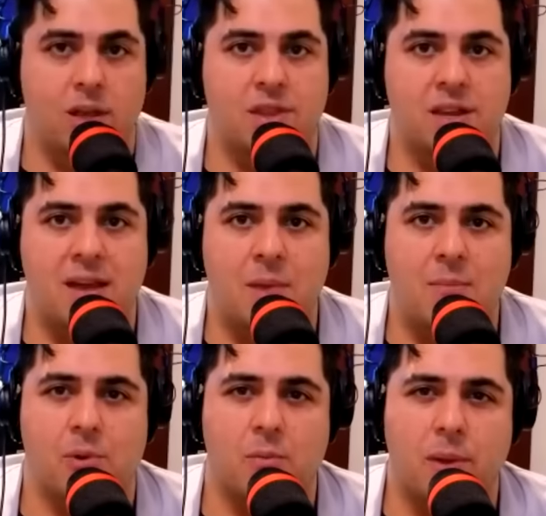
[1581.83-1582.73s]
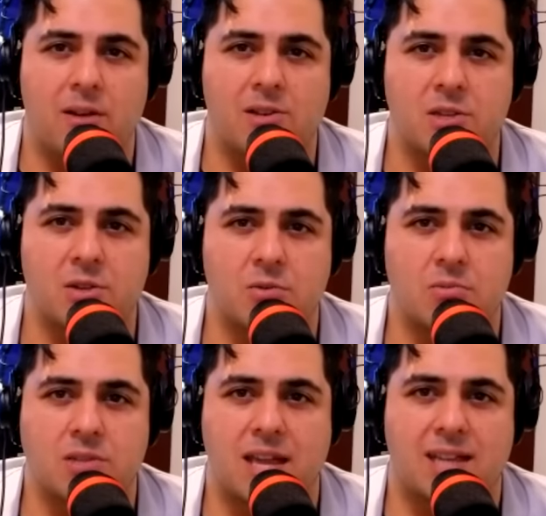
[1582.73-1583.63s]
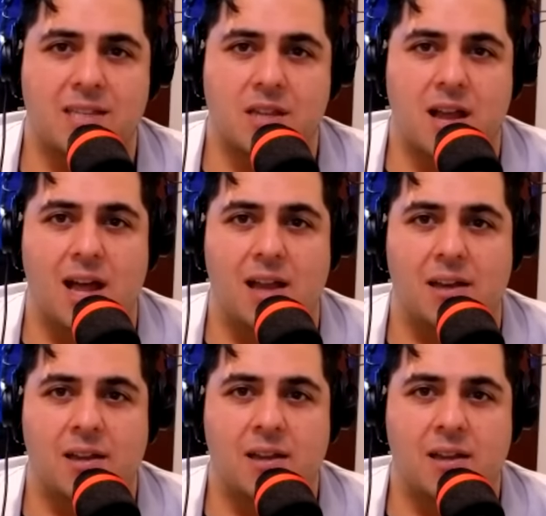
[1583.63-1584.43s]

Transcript: with and am I prepared to take this on?